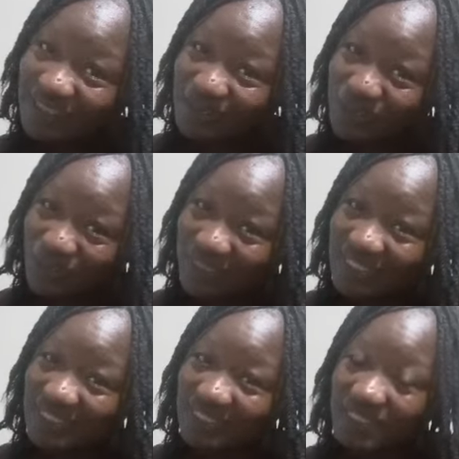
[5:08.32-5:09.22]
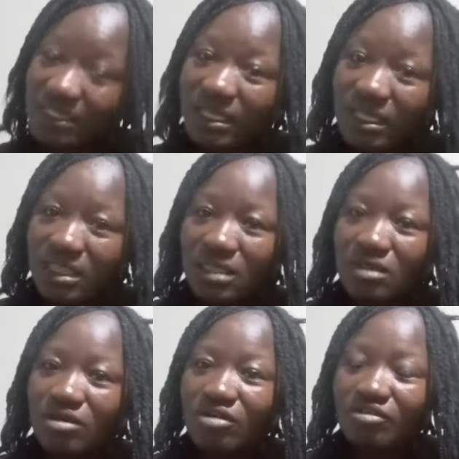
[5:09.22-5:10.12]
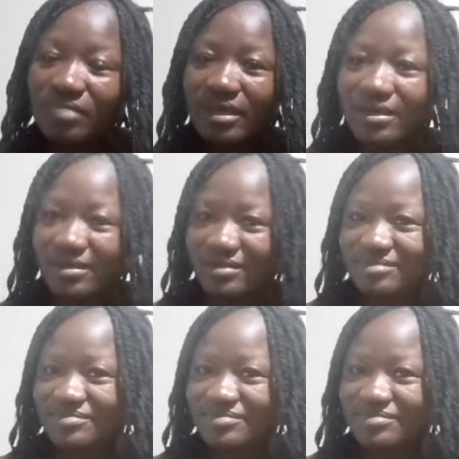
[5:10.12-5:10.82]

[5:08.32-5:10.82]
So this is the length of my hair.